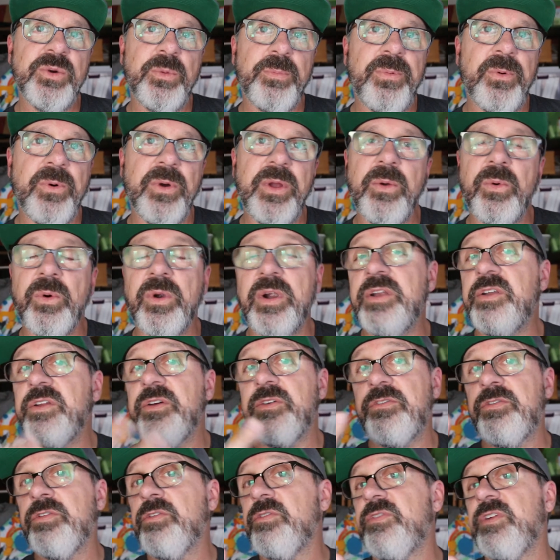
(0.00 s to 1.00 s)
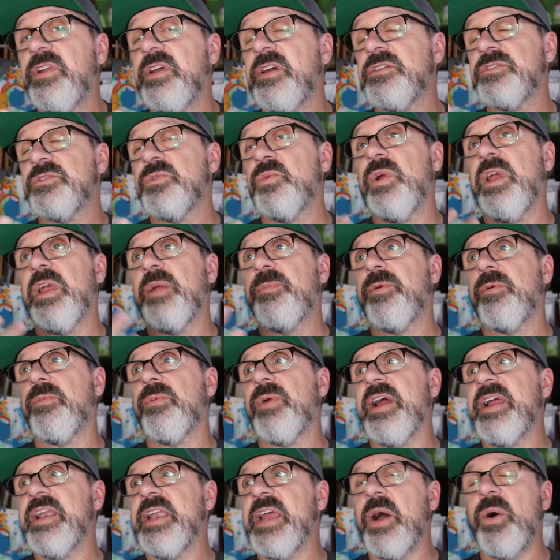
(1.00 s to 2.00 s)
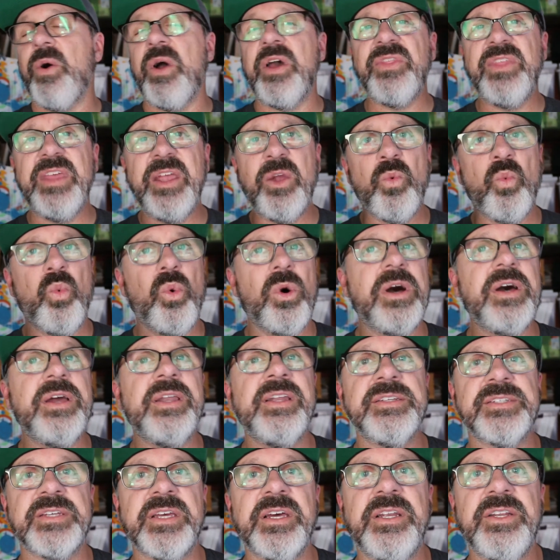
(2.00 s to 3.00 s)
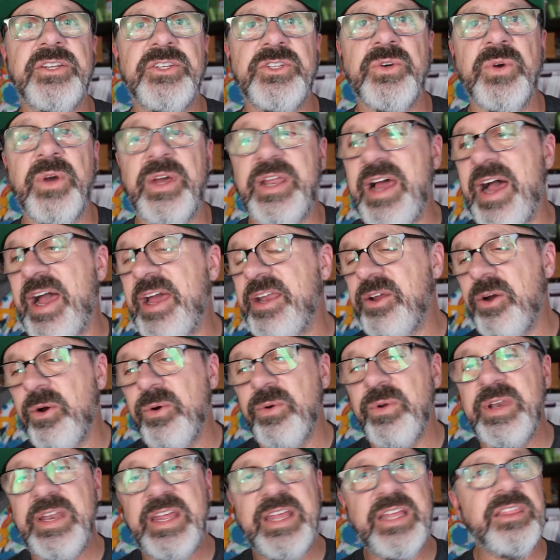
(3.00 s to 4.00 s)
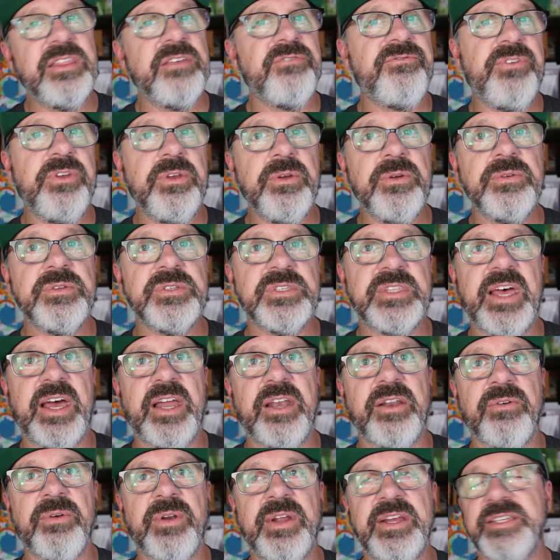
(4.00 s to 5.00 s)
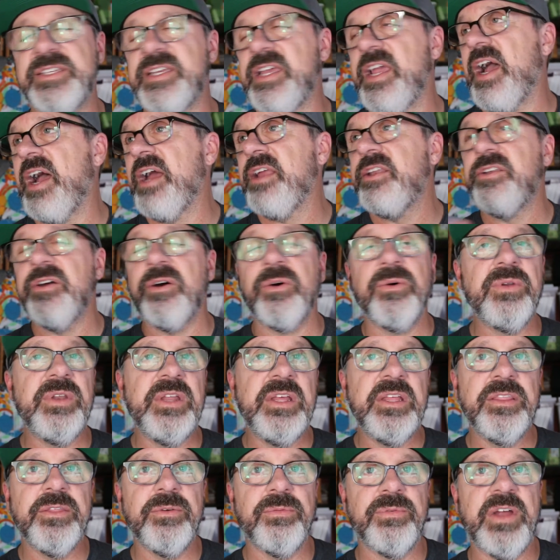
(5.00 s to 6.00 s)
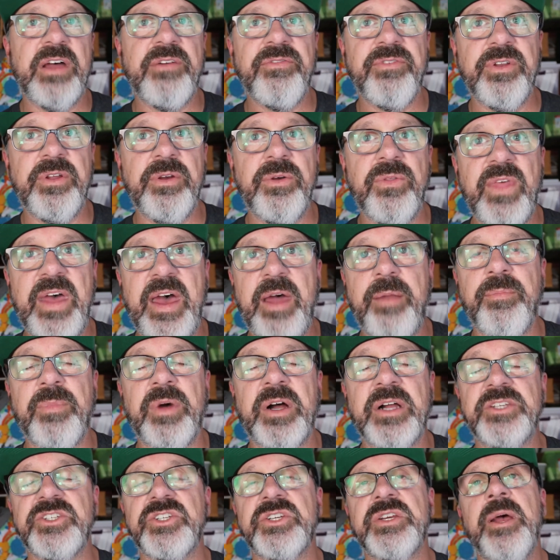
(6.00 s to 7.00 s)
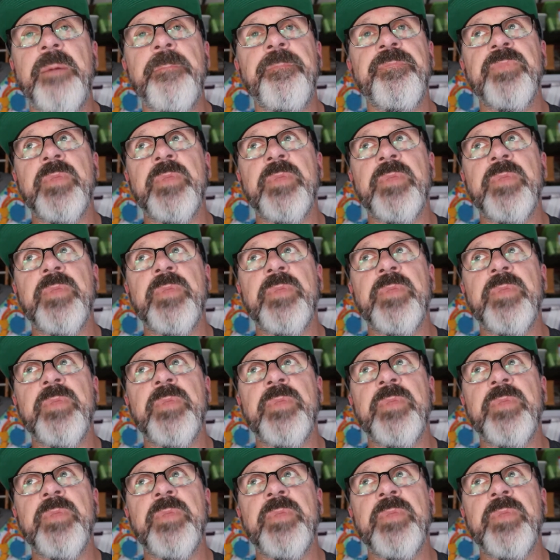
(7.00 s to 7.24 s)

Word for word: to a point where I do 2 videos a week, but right now I think 1 is gonna do it. I don't need the views that crazy. I don't need the revenue that much.